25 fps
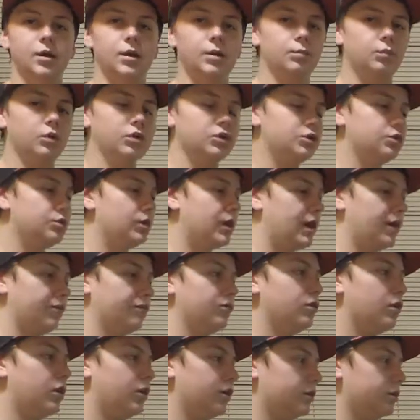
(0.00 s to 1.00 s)
Once you have
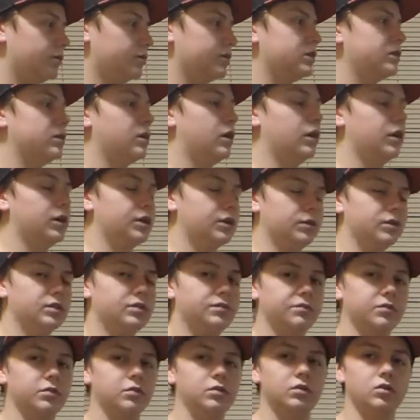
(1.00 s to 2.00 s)
your Oculus
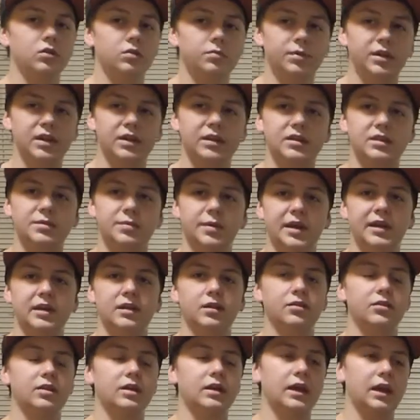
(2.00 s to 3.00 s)
for a little bit, depending
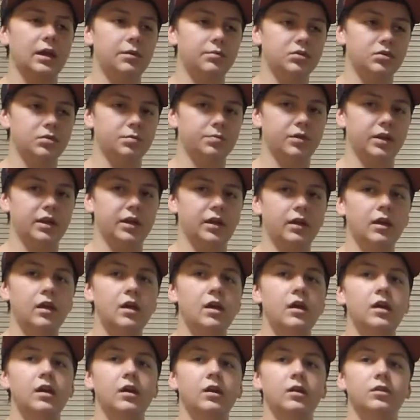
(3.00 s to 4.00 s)
on the games you're playing,
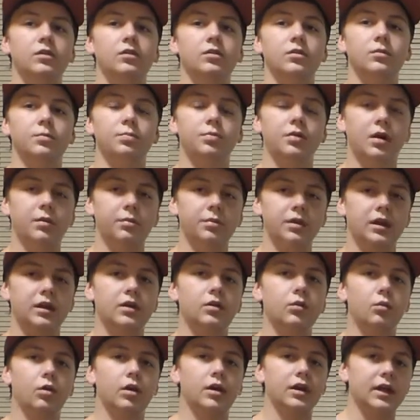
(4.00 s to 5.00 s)
you're probably going
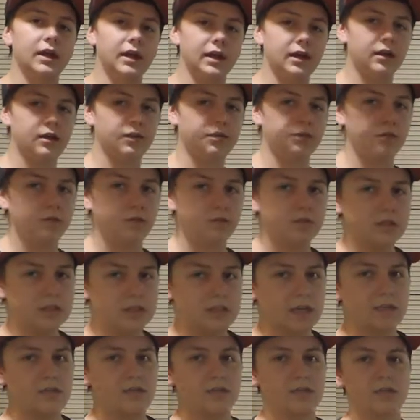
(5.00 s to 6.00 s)
to want to get a
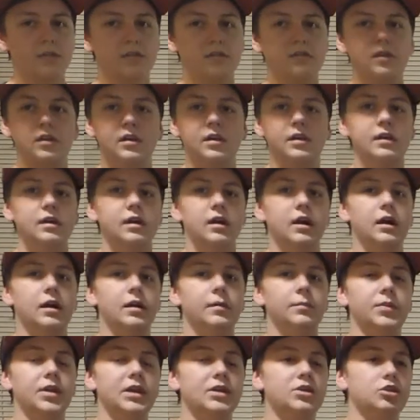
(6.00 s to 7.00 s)
3rd sensor.
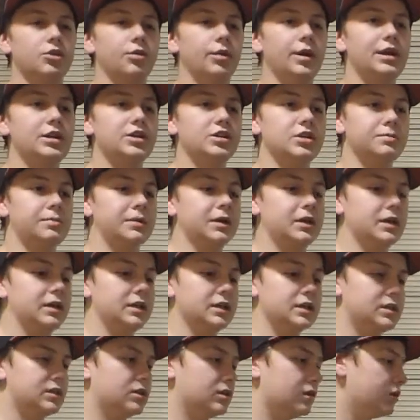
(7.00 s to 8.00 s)
It's great just
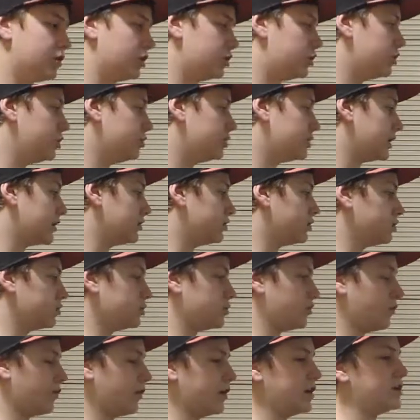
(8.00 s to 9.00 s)
because the 2
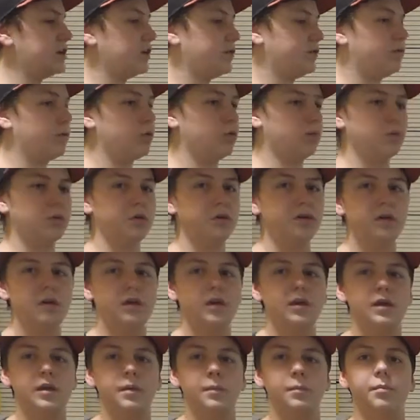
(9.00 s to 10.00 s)
sensors, they're facing forward,
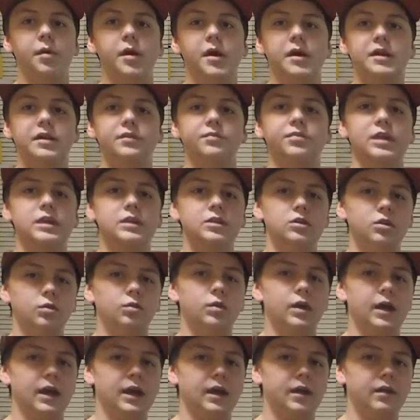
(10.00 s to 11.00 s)
but if they
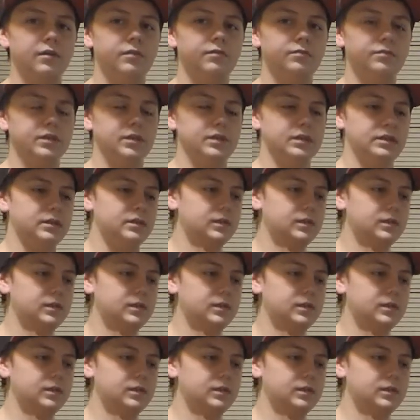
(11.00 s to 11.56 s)
don't have